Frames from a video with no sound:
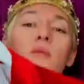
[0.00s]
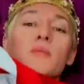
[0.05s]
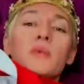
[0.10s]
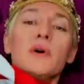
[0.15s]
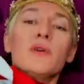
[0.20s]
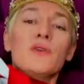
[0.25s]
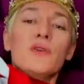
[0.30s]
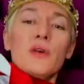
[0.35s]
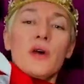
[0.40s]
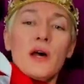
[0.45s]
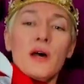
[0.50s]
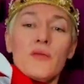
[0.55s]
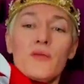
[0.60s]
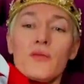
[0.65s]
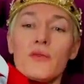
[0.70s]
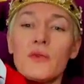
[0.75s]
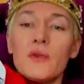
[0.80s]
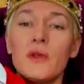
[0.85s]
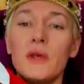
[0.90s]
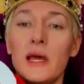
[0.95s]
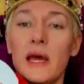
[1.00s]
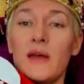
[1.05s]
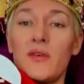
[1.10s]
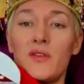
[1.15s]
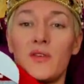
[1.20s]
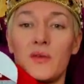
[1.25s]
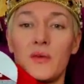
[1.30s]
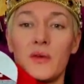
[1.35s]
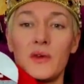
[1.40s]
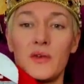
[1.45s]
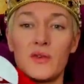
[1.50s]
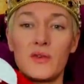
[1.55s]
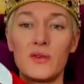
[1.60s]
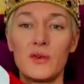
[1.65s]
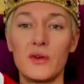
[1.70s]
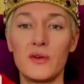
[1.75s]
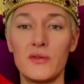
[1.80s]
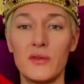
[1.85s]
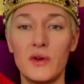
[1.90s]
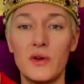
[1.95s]
But uh, yes,
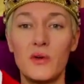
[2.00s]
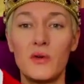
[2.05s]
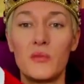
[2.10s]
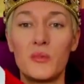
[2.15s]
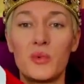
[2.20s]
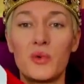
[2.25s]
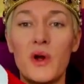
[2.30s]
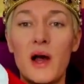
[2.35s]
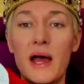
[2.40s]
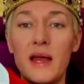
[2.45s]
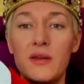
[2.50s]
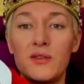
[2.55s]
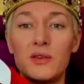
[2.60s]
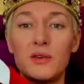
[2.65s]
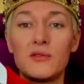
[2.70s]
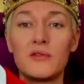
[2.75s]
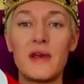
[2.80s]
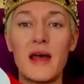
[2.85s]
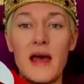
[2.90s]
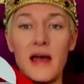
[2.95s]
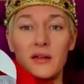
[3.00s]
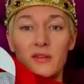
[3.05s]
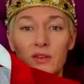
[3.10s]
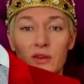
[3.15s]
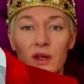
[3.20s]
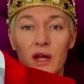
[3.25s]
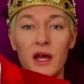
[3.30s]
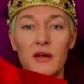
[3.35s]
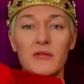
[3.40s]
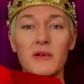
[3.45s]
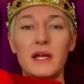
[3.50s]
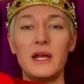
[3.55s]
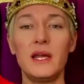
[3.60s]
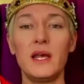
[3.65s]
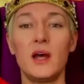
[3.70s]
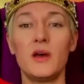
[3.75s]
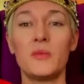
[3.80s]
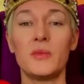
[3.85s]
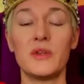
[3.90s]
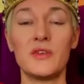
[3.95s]
sort of bright red. I really
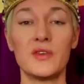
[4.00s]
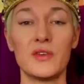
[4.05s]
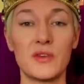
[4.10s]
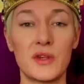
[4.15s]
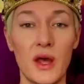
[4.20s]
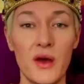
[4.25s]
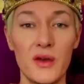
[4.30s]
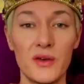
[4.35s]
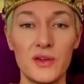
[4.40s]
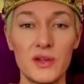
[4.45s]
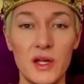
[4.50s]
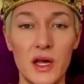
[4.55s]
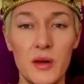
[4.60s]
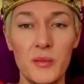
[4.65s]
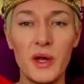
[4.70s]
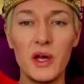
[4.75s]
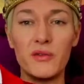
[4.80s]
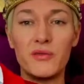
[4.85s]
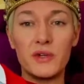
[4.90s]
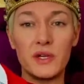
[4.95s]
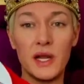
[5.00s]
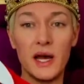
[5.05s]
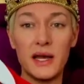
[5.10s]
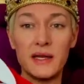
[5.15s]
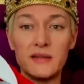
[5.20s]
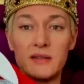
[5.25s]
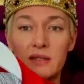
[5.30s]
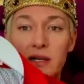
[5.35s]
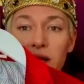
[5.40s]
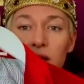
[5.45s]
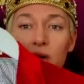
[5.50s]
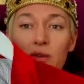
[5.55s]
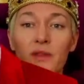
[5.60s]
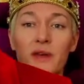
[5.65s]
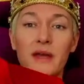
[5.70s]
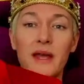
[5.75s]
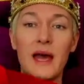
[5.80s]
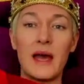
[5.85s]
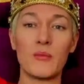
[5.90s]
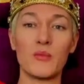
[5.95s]
hope this is going to come over nicely on
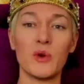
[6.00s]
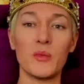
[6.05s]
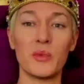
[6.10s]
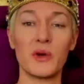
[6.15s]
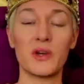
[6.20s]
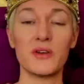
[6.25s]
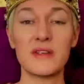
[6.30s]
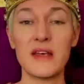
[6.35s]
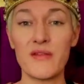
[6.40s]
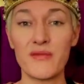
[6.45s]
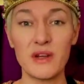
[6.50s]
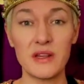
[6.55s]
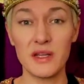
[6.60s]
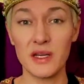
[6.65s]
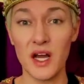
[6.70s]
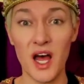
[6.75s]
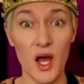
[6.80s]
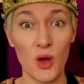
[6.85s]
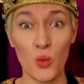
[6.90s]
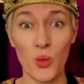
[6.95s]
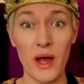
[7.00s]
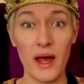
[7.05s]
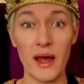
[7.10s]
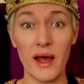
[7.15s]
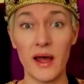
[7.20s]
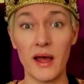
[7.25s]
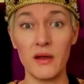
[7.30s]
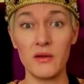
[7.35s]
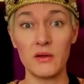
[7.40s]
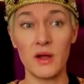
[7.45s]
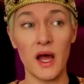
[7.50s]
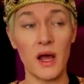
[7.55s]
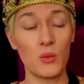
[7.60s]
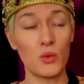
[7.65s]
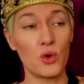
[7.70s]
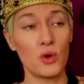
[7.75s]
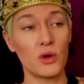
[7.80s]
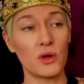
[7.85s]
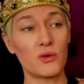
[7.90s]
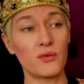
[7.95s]
the camera because everything I wear, I
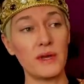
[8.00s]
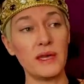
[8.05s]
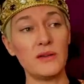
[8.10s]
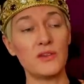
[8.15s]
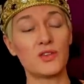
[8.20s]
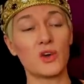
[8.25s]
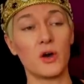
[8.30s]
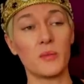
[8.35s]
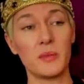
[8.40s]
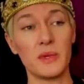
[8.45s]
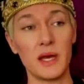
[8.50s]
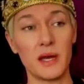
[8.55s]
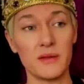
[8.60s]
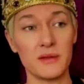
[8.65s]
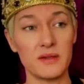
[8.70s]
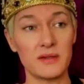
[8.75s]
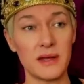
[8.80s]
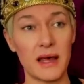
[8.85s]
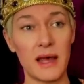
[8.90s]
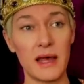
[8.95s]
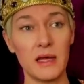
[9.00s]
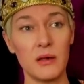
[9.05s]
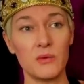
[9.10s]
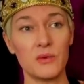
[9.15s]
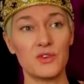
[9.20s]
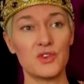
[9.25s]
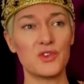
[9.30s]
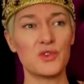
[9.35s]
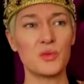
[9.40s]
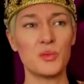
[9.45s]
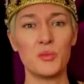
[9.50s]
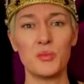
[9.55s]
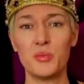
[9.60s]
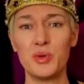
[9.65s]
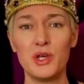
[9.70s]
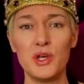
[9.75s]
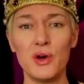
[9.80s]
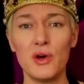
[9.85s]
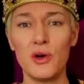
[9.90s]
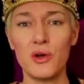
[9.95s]
wore a green top the other day, which is
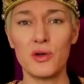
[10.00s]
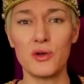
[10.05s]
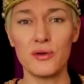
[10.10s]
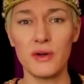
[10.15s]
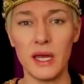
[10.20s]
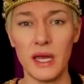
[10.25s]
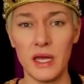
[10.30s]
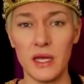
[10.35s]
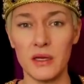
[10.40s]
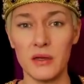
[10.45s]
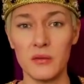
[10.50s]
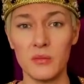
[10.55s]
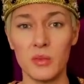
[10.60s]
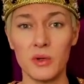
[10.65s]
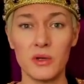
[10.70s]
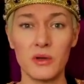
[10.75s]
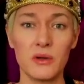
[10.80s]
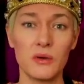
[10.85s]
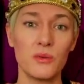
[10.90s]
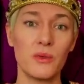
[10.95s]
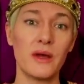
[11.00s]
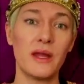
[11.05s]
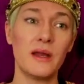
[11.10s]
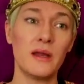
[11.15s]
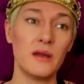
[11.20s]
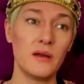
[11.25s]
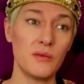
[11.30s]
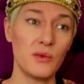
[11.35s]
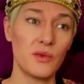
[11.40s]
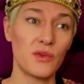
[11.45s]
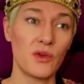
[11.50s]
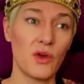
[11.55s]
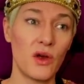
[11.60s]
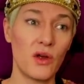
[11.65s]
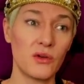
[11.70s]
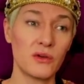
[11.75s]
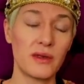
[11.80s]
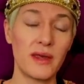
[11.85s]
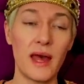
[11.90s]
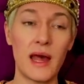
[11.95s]
pure green, but when it was
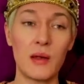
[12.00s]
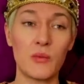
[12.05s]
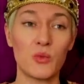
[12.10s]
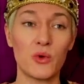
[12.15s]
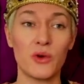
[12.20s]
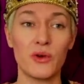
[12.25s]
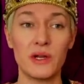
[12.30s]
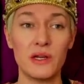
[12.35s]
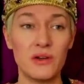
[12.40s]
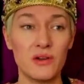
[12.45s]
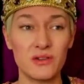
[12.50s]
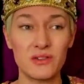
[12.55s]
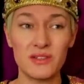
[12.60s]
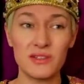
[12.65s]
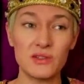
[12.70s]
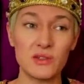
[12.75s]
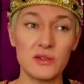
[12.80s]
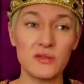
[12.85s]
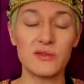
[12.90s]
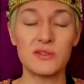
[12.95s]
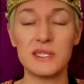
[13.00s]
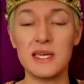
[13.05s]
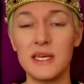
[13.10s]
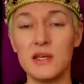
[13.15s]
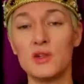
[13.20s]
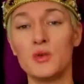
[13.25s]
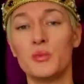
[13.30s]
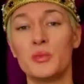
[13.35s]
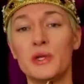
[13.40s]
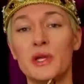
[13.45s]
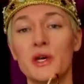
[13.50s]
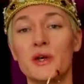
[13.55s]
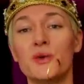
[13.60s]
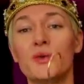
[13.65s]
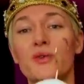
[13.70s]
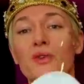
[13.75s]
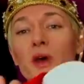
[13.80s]
on camera, it looked a sort of teal blue.